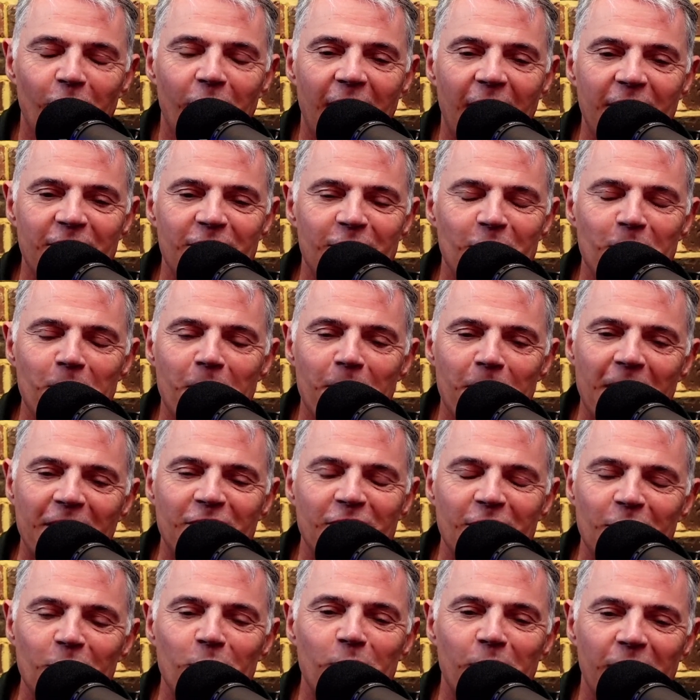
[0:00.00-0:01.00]
I just
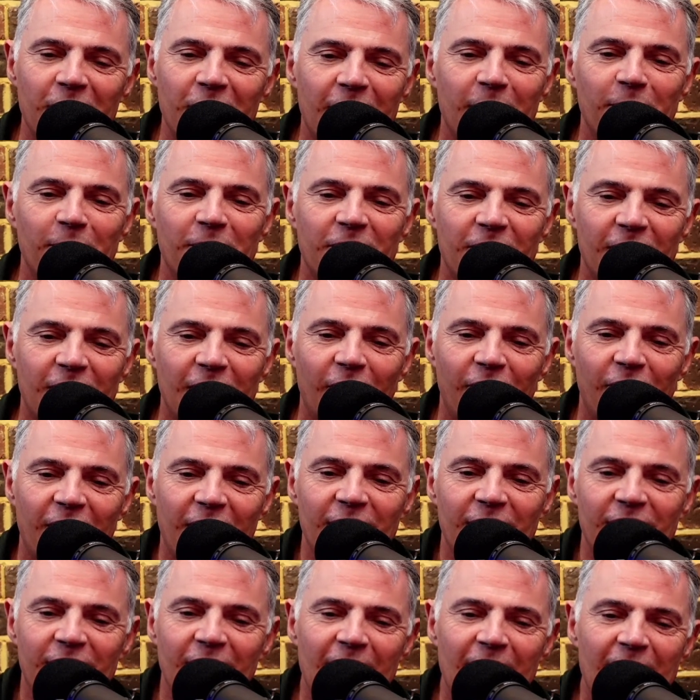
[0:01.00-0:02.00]
imagine you want to conceive
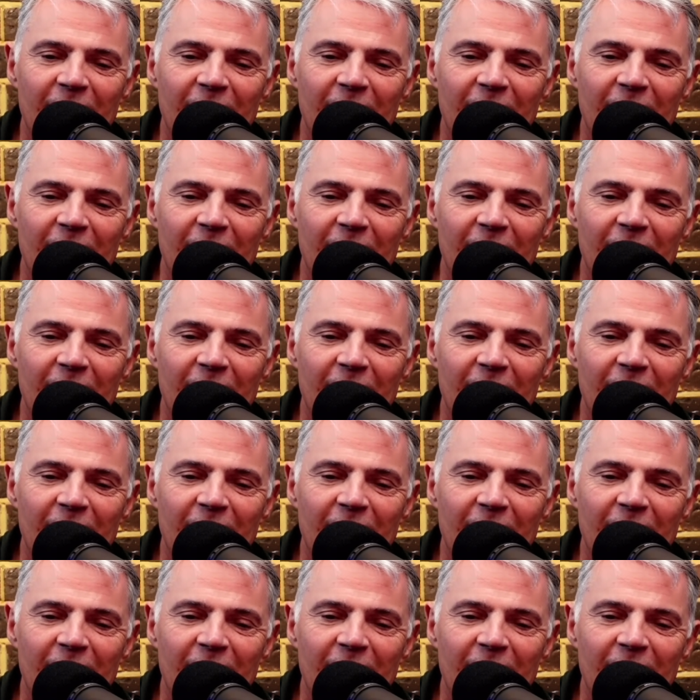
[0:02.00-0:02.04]
this.